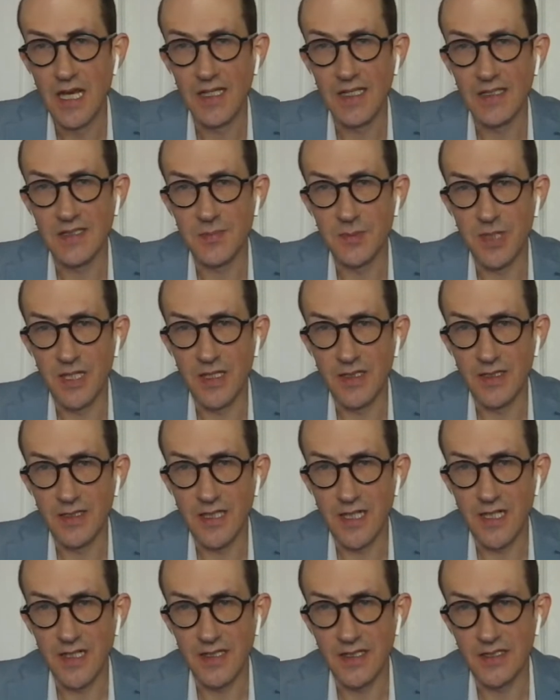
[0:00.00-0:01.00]
I guess
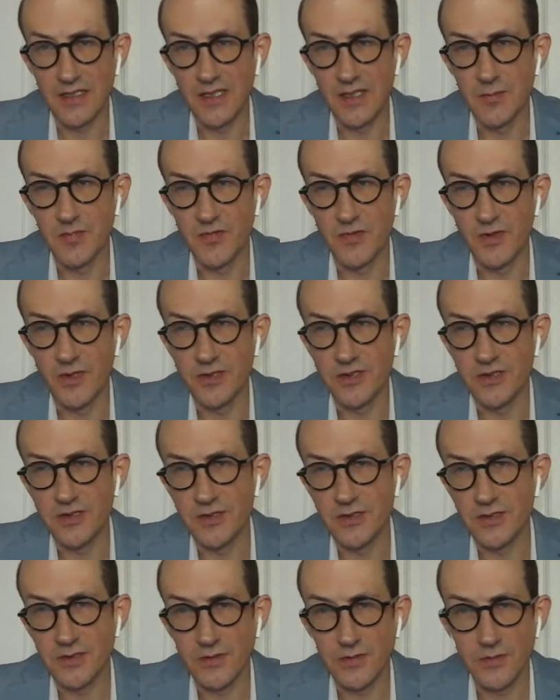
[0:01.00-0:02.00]
my kind of glib
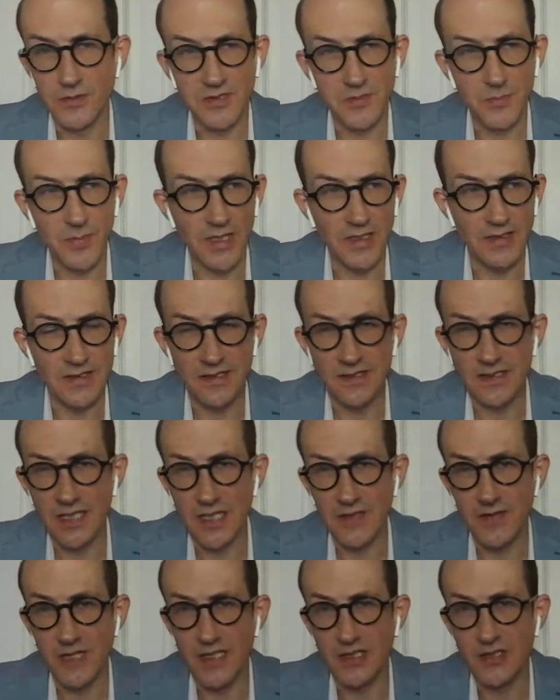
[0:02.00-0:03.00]
first response is
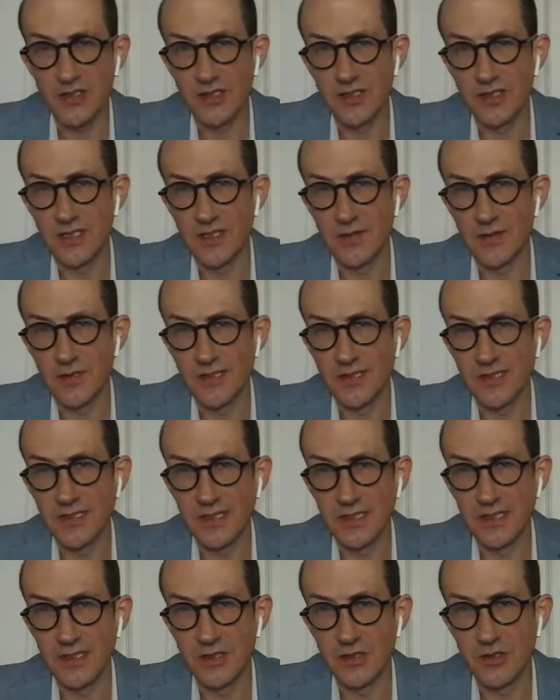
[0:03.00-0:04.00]
that I've actually never
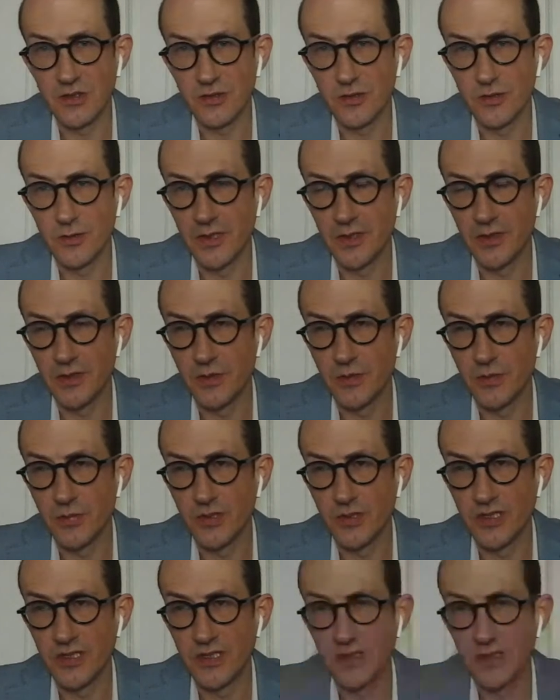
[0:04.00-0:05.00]
seen a true interim
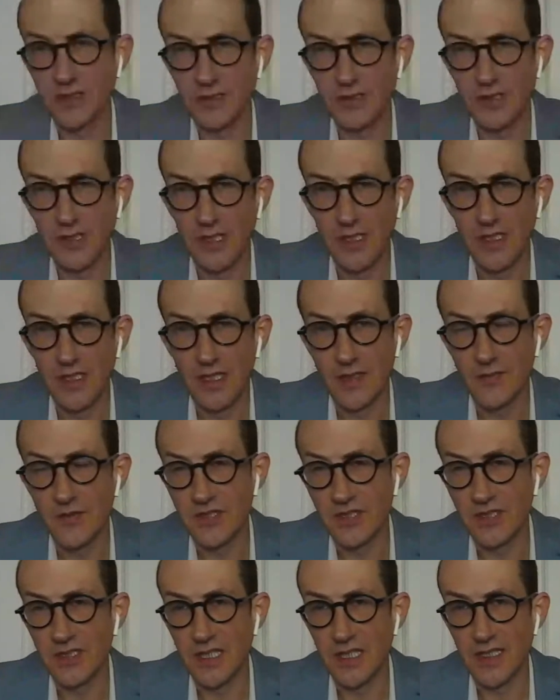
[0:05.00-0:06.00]
breach.
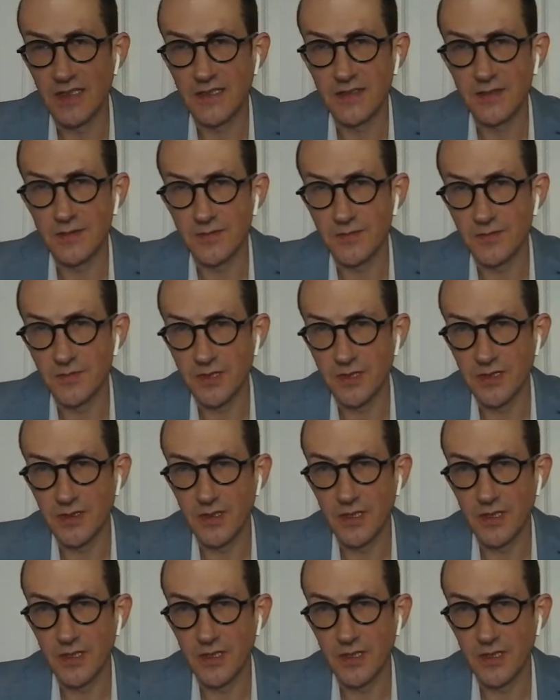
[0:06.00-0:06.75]
I've seen lots of